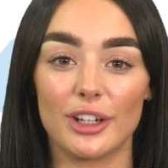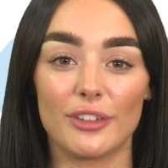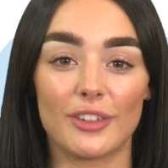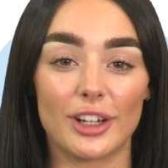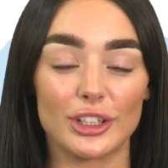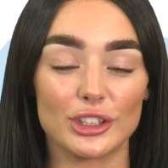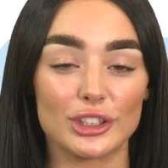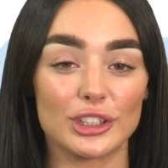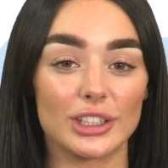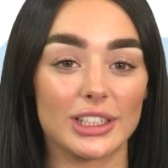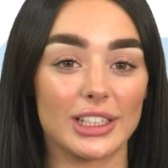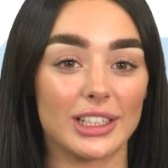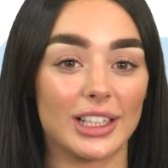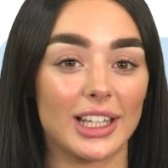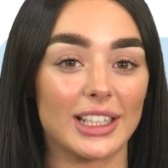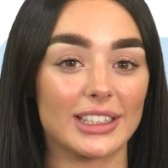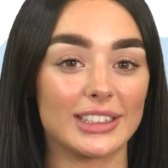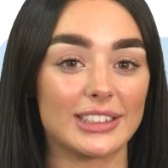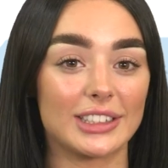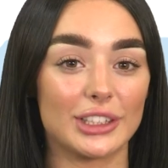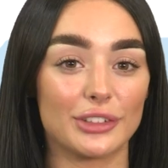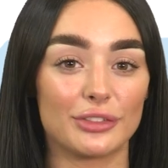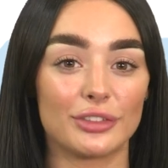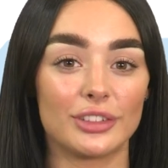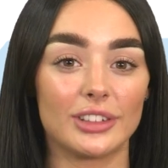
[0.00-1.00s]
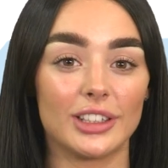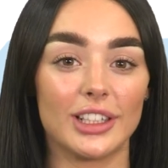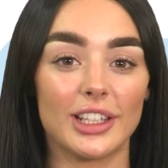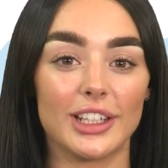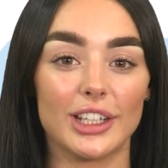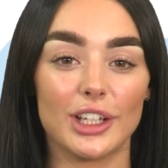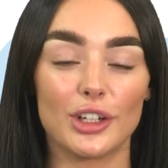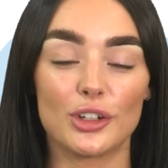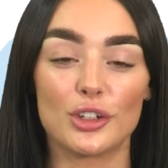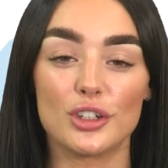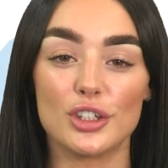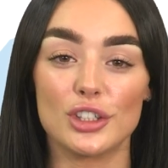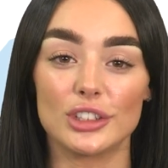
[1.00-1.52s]
are actually classed differently
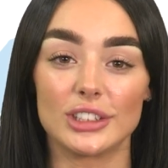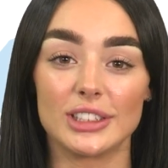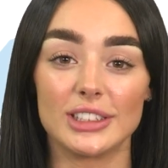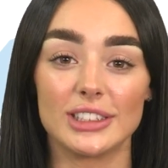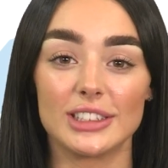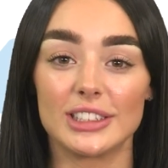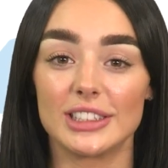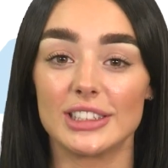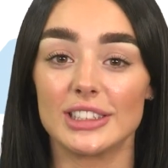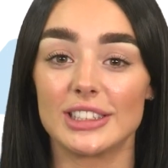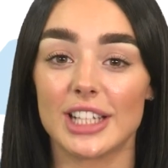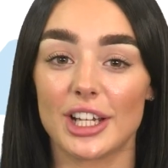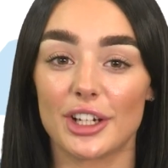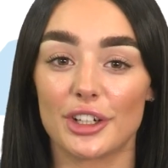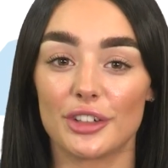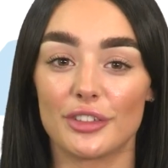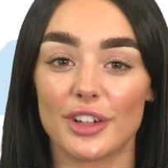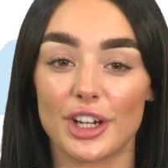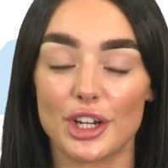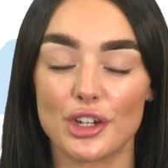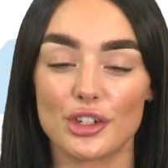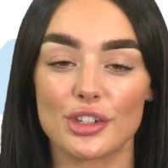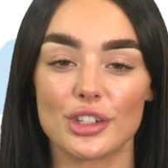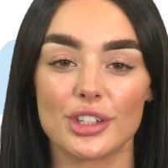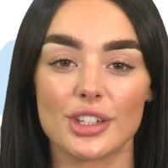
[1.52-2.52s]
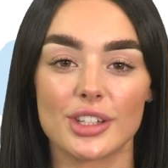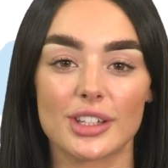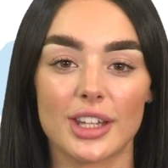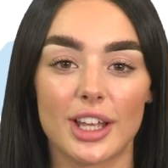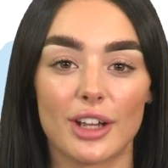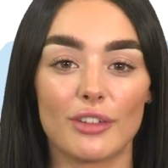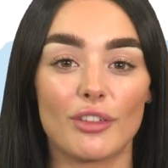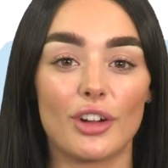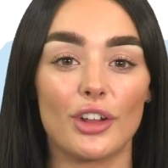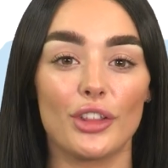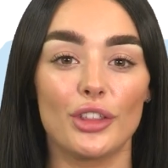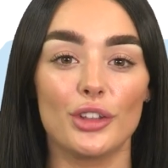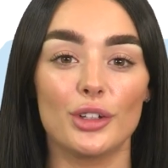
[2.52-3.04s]
according to the decorations that
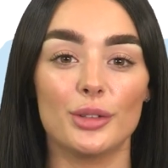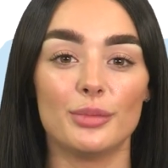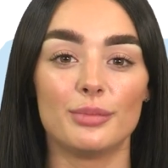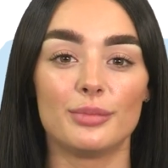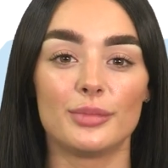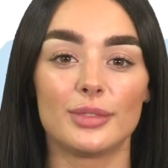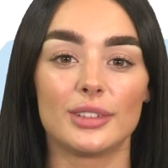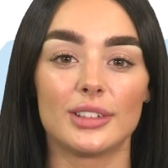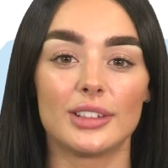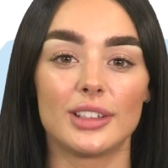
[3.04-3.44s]
are on them?